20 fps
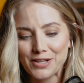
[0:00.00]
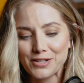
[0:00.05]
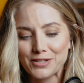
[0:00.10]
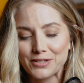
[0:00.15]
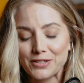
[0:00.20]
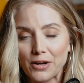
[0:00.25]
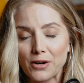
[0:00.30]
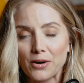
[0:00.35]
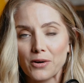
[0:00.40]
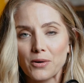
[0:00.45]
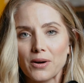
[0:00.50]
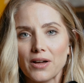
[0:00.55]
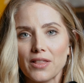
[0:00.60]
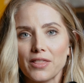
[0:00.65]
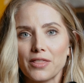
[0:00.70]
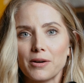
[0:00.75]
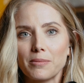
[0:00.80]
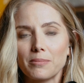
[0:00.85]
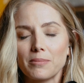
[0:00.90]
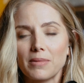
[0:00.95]
So
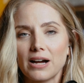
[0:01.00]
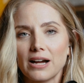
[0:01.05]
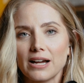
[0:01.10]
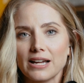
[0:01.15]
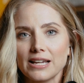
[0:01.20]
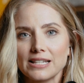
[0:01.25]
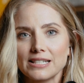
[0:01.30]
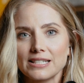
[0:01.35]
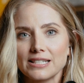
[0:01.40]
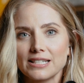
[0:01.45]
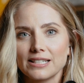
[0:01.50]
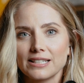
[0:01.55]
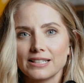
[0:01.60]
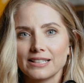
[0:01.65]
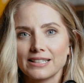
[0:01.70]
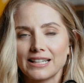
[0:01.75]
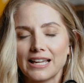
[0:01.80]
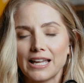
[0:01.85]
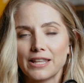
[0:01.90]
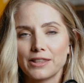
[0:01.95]
the mind
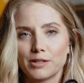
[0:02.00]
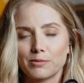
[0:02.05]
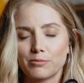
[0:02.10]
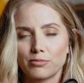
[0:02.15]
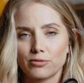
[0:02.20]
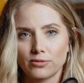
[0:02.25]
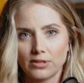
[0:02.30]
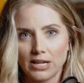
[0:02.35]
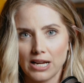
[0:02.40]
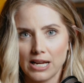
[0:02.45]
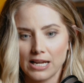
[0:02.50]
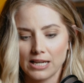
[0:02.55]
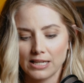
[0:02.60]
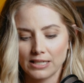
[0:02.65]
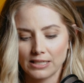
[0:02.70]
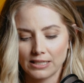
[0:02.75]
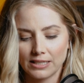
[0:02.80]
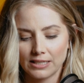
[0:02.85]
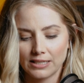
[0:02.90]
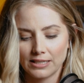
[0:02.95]
and the
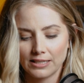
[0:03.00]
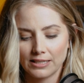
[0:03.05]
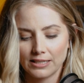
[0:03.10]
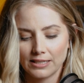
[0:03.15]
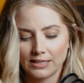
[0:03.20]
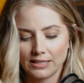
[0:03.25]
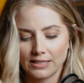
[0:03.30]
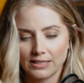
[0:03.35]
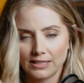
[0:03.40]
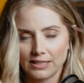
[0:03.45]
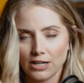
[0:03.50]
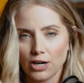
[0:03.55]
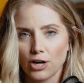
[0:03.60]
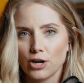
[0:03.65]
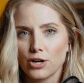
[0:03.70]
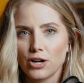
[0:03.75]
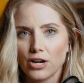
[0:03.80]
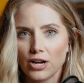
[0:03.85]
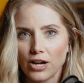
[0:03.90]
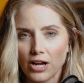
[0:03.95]
brain
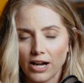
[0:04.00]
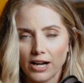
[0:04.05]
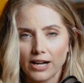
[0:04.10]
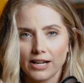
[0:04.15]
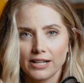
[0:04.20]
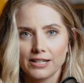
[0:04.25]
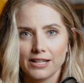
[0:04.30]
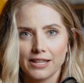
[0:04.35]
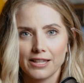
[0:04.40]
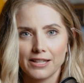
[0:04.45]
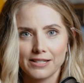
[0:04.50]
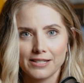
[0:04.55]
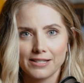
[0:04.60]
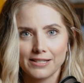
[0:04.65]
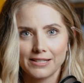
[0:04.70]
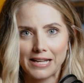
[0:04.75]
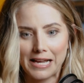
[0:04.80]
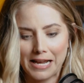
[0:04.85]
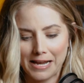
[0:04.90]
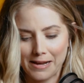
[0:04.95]
are not the
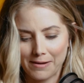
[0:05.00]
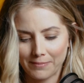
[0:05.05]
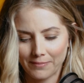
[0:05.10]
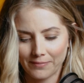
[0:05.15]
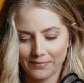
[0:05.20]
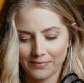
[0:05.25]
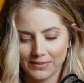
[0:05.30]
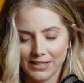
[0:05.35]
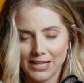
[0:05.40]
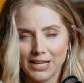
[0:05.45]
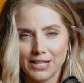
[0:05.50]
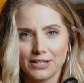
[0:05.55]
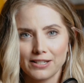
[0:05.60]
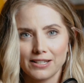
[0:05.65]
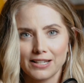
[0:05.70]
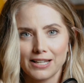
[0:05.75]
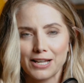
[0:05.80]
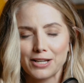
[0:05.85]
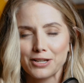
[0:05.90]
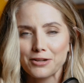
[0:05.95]
same.
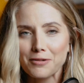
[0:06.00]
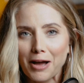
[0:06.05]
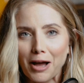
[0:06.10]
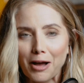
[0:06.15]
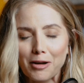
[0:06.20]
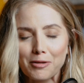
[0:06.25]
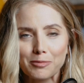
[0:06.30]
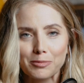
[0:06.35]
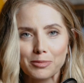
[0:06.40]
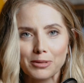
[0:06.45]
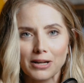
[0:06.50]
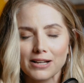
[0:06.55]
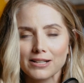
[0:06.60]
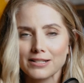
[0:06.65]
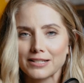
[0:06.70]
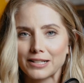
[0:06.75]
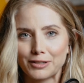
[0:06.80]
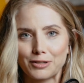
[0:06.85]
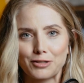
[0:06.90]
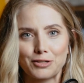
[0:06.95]
Can you help
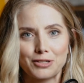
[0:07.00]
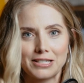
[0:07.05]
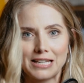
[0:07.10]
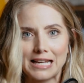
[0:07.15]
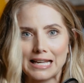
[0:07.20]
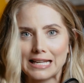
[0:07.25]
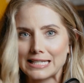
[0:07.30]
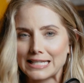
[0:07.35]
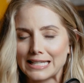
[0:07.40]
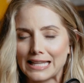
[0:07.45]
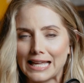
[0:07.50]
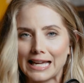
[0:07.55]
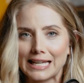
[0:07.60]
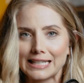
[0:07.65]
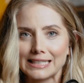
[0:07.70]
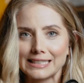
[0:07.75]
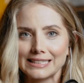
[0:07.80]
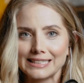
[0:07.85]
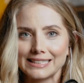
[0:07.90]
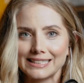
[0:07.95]
us understand that?